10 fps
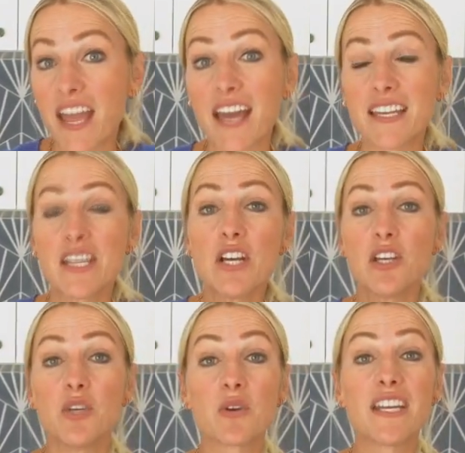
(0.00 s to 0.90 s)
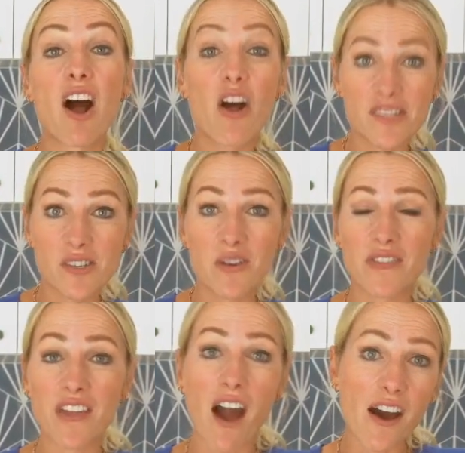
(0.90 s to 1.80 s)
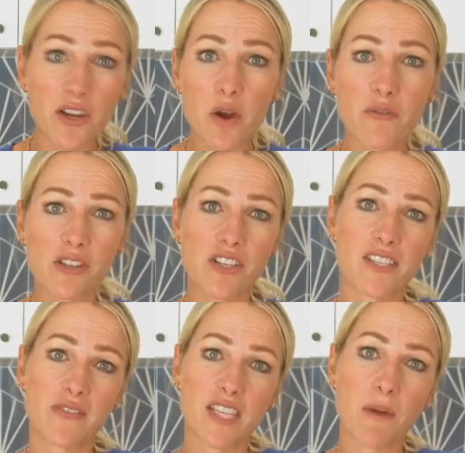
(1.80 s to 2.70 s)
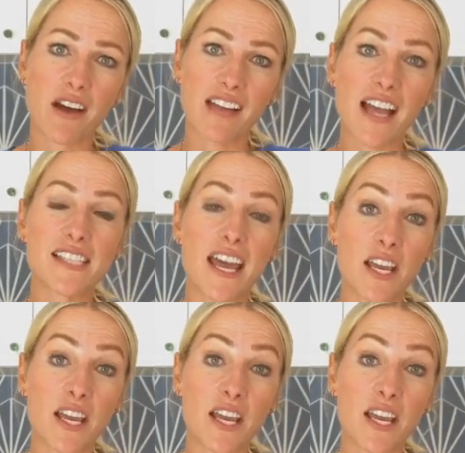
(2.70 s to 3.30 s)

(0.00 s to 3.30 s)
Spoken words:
and you can also get the audio versions of this podcast